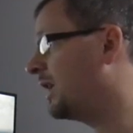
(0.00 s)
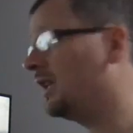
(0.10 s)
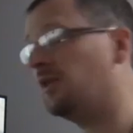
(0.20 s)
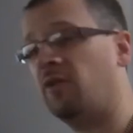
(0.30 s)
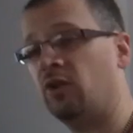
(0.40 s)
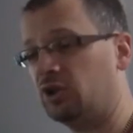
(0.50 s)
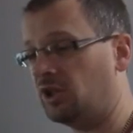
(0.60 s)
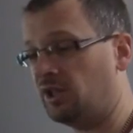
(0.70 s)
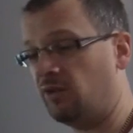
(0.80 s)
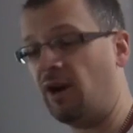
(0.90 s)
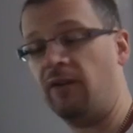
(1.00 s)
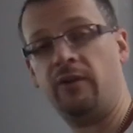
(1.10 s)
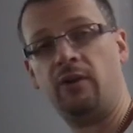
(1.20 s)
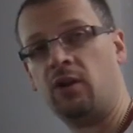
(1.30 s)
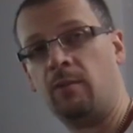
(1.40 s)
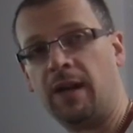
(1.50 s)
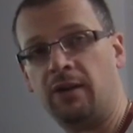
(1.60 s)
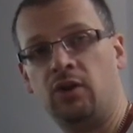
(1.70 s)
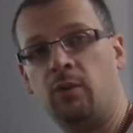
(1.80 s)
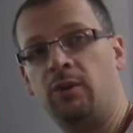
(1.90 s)
center function is irrelevant on the
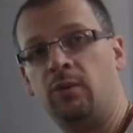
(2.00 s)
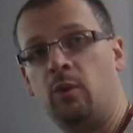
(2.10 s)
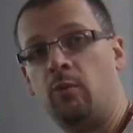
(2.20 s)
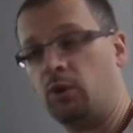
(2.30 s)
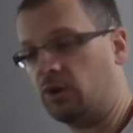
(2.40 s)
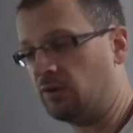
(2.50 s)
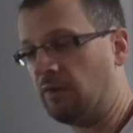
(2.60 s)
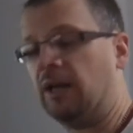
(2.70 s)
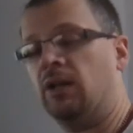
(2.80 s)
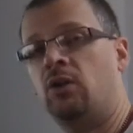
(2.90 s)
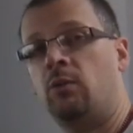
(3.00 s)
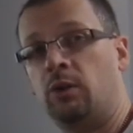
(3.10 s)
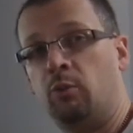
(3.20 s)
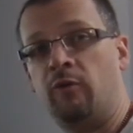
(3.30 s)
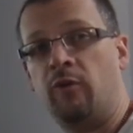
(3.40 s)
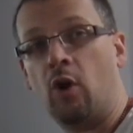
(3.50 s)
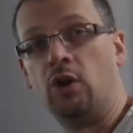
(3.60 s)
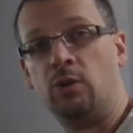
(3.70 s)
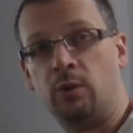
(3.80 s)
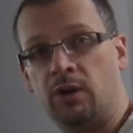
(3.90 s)
magnetometer one, because the magnetometer
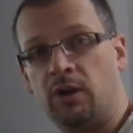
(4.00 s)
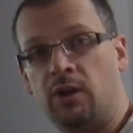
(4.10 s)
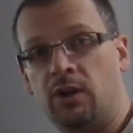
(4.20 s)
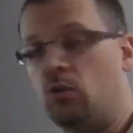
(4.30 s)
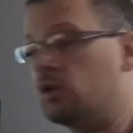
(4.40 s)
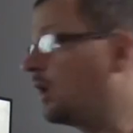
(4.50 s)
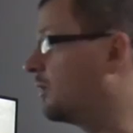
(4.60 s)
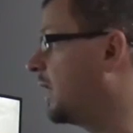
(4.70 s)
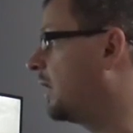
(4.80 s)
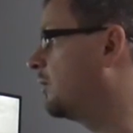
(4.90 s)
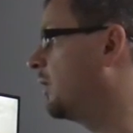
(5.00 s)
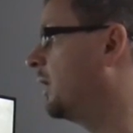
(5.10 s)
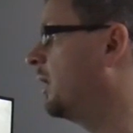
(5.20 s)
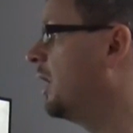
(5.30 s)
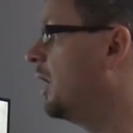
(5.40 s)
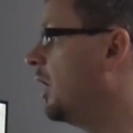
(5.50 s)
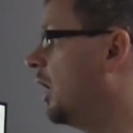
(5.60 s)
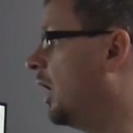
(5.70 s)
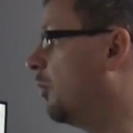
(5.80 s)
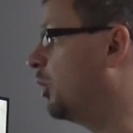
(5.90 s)
provides you with the auto centering,
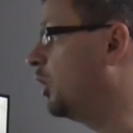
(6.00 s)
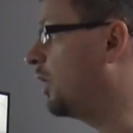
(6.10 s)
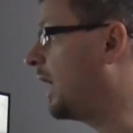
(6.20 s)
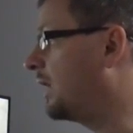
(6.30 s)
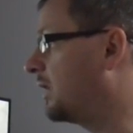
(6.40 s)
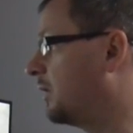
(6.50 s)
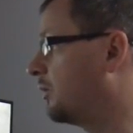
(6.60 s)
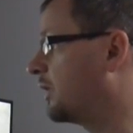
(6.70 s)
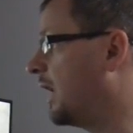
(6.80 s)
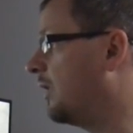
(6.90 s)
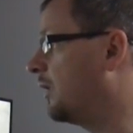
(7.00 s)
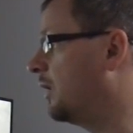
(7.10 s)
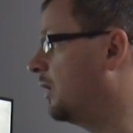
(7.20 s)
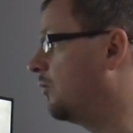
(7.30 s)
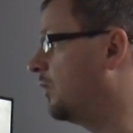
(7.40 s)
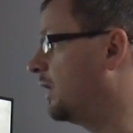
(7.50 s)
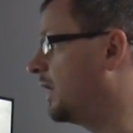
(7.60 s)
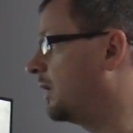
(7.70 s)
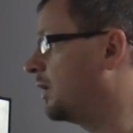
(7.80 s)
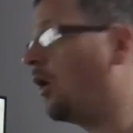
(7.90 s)
but you can still set the
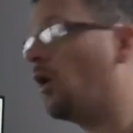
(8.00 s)
recenter